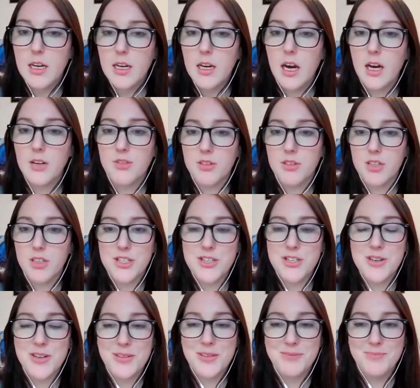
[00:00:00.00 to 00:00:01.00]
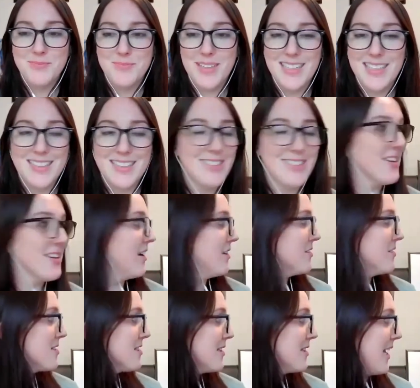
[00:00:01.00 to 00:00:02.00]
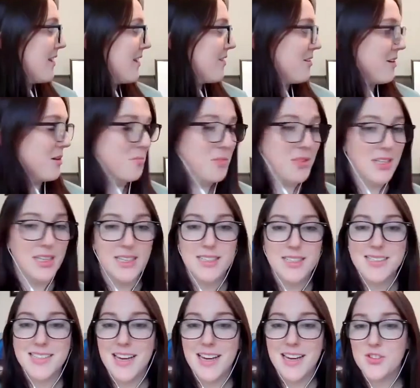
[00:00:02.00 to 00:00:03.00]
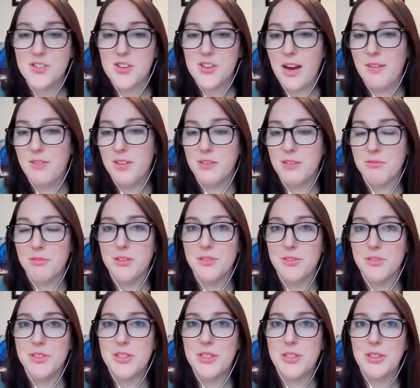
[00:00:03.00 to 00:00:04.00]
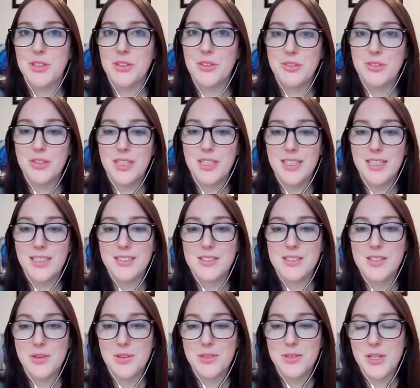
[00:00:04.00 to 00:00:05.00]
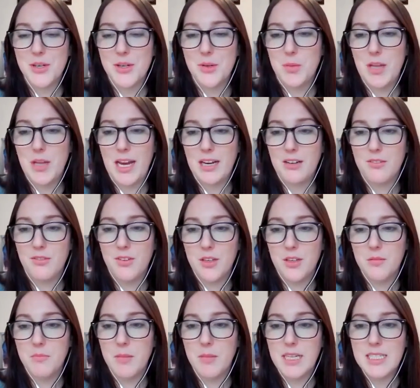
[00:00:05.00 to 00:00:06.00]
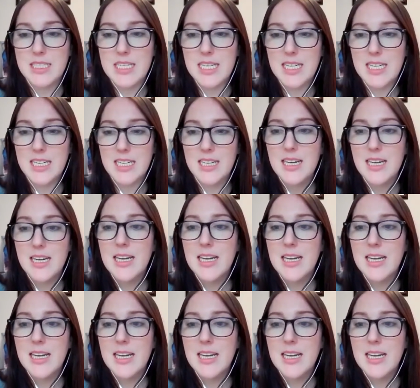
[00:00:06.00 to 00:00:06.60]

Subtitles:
a traditional meeting grounds, gathering place, and traveling route to the Cree, Saulteaux, Blackfoot, Métis,